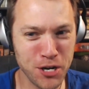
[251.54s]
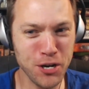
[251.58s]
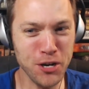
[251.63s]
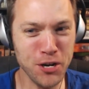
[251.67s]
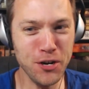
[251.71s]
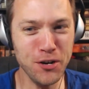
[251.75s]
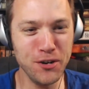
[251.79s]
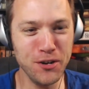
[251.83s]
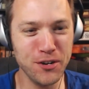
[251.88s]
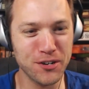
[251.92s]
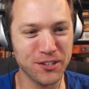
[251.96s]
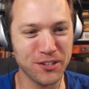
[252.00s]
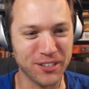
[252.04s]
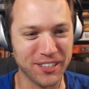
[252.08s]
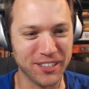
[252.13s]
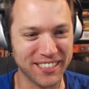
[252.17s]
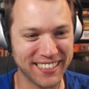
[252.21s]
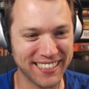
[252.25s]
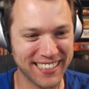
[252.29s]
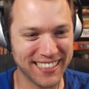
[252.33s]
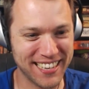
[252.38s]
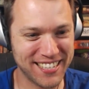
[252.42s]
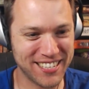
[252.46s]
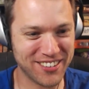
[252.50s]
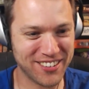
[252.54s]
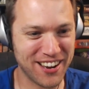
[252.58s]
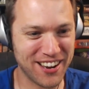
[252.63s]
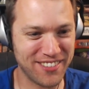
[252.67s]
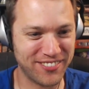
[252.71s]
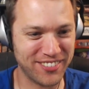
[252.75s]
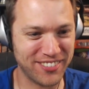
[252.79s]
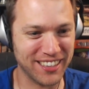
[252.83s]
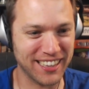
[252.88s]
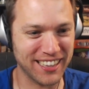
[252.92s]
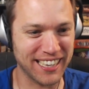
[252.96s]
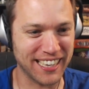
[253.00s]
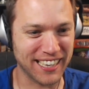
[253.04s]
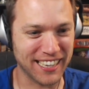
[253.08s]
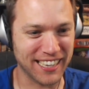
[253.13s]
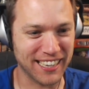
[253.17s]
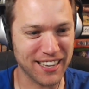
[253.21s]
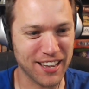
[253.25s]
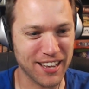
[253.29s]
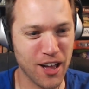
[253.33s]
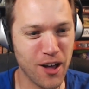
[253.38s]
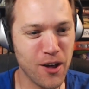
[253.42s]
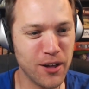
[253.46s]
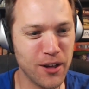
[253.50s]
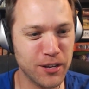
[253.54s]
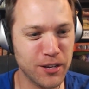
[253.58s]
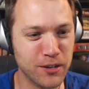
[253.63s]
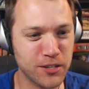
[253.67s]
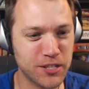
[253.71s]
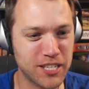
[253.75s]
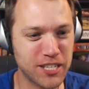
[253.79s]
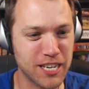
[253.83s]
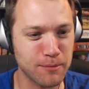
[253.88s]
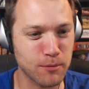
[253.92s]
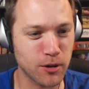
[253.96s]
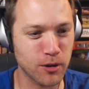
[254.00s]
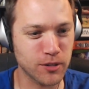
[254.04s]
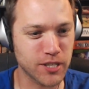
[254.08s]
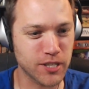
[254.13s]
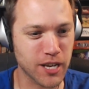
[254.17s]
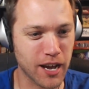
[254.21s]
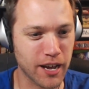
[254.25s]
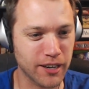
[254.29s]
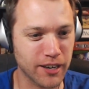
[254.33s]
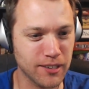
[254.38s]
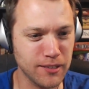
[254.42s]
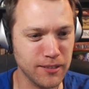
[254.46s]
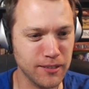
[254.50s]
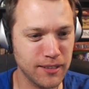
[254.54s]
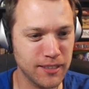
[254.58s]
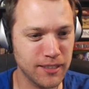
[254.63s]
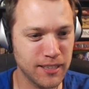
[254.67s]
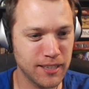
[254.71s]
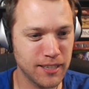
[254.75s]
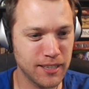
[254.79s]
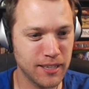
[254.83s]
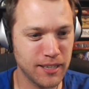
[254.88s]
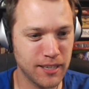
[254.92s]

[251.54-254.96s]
Woohoo! That's a great feeling. Oh, and there's Tim O'Donnell.